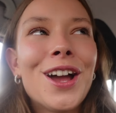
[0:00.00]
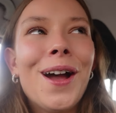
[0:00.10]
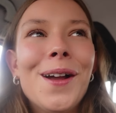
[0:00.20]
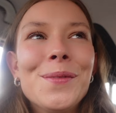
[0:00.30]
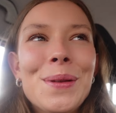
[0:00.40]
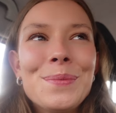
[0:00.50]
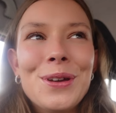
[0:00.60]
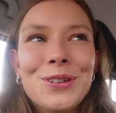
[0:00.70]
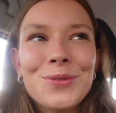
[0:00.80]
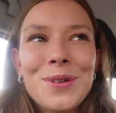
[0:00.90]

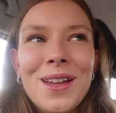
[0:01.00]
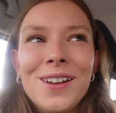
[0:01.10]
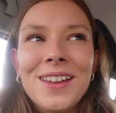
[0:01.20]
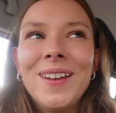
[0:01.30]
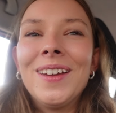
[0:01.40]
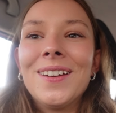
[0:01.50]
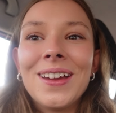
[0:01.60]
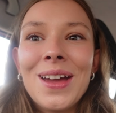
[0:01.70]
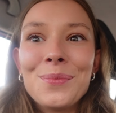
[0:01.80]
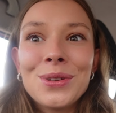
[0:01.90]
But we are here and
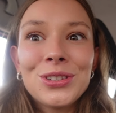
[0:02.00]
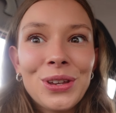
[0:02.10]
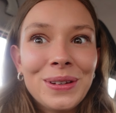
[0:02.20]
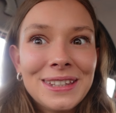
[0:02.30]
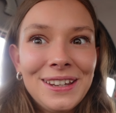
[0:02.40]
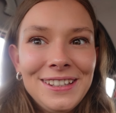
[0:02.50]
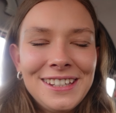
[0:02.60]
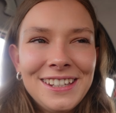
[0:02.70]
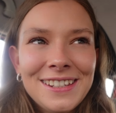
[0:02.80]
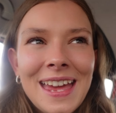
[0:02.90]
I am so
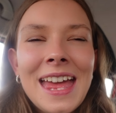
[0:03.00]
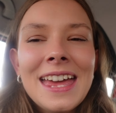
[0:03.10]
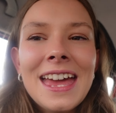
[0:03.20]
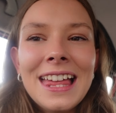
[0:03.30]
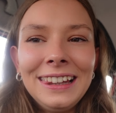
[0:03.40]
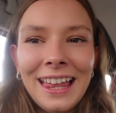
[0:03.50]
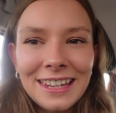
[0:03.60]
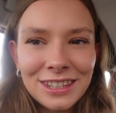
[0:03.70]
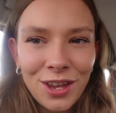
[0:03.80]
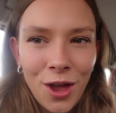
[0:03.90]
excited.
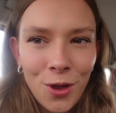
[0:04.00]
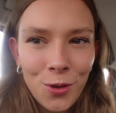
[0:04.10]
Let's go.